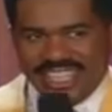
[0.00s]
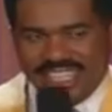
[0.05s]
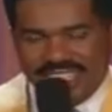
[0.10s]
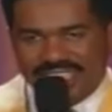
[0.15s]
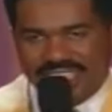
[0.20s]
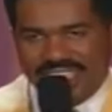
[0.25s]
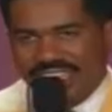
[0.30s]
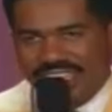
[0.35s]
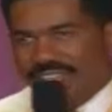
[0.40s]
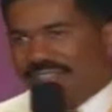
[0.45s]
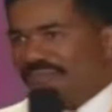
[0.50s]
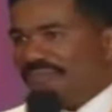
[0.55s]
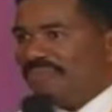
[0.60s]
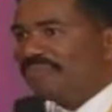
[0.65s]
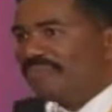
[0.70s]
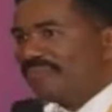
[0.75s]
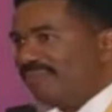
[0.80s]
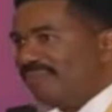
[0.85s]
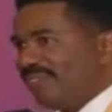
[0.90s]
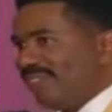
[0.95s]
See,
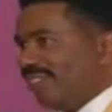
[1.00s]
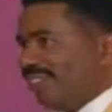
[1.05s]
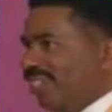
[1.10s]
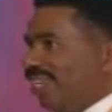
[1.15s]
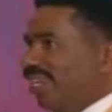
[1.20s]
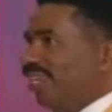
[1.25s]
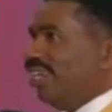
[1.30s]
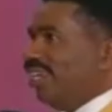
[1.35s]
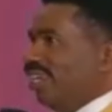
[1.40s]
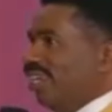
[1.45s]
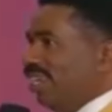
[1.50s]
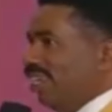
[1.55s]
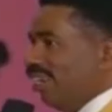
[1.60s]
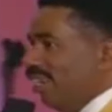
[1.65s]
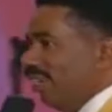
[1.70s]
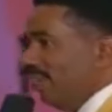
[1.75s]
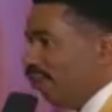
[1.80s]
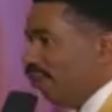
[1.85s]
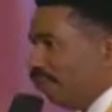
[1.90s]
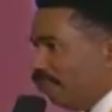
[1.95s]

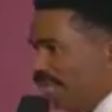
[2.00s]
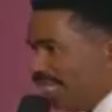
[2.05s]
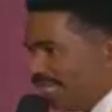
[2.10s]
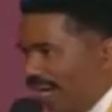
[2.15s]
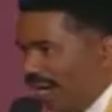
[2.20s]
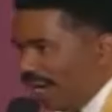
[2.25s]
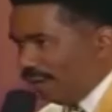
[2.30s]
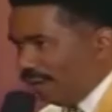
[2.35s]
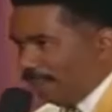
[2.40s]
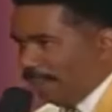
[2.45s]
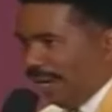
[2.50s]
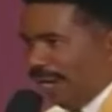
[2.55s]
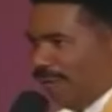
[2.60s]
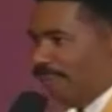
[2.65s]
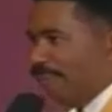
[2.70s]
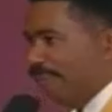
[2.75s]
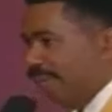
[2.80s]
we talk about